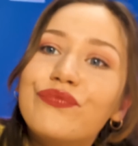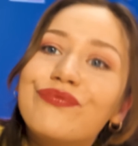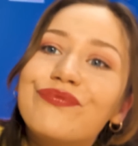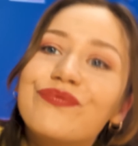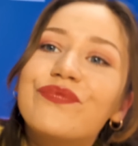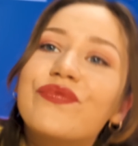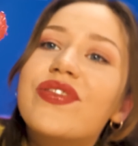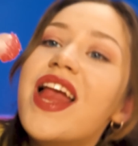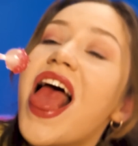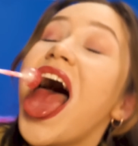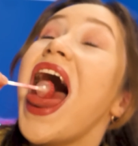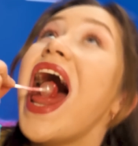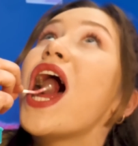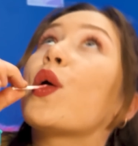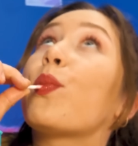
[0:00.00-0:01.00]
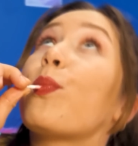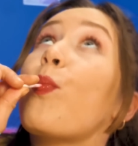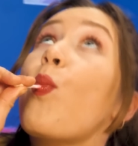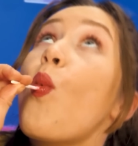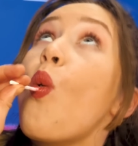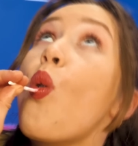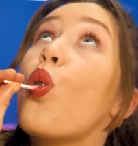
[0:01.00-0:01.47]
having her favorite toilet
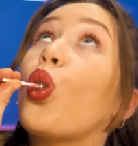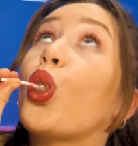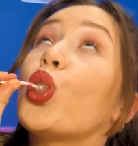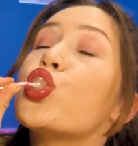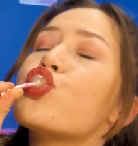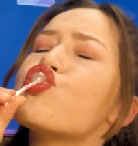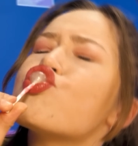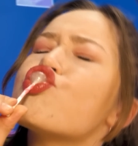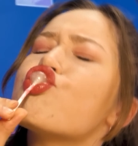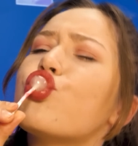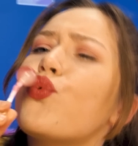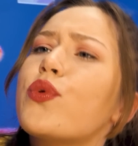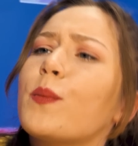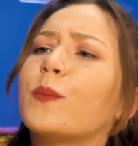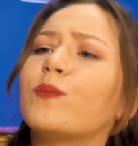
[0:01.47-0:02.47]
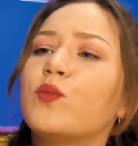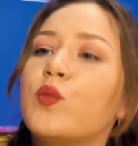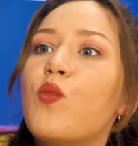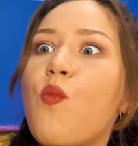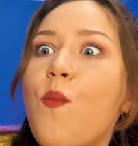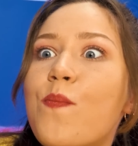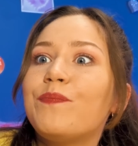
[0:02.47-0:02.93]
candy snack.
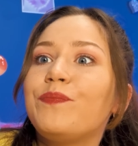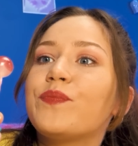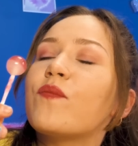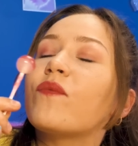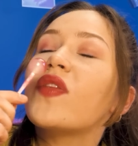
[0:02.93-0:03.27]
Mm. A